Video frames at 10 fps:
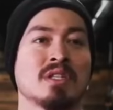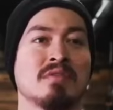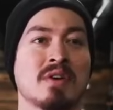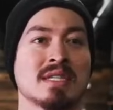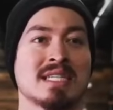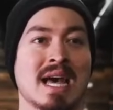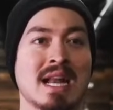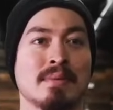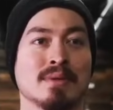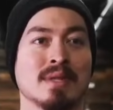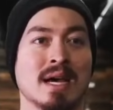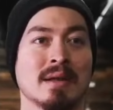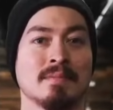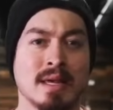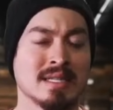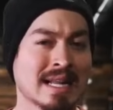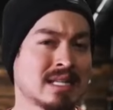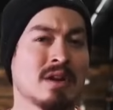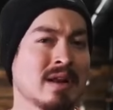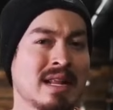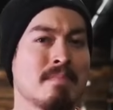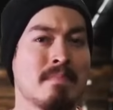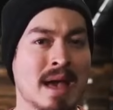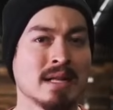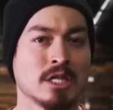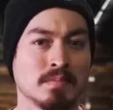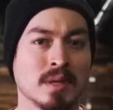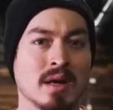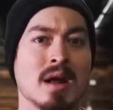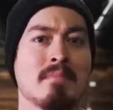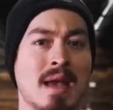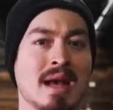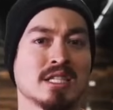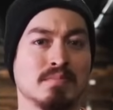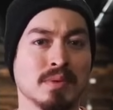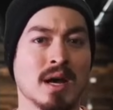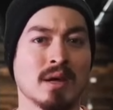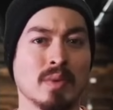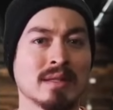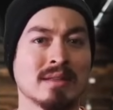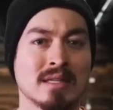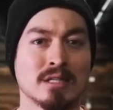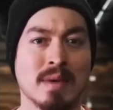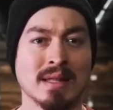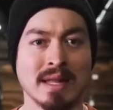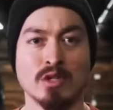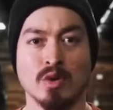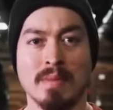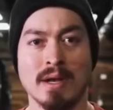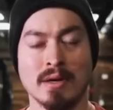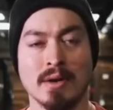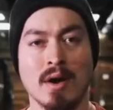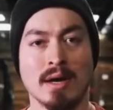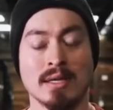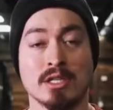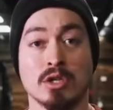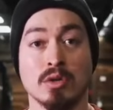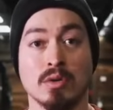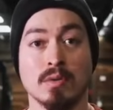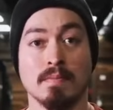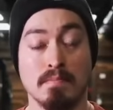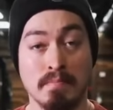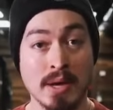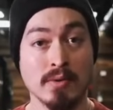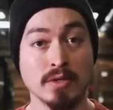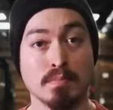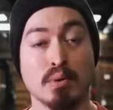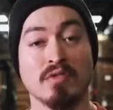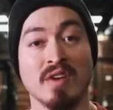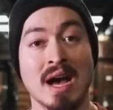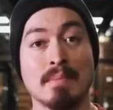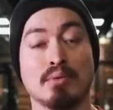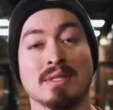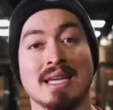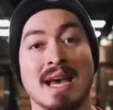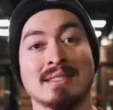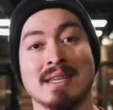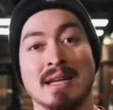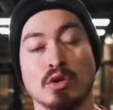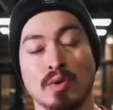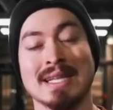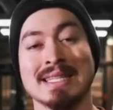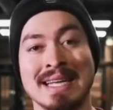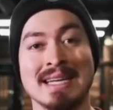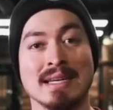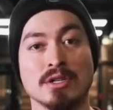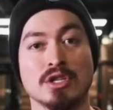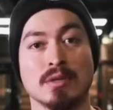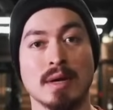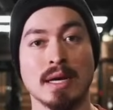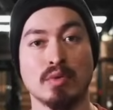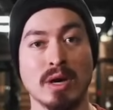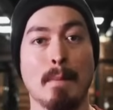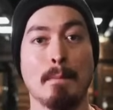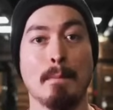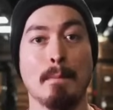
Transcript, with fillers: what's very sad about that is that's not in a man's blood. A man's blood, whether these men like to admit it or not, is to build, provide, protect, and create a lineage, right? Create a...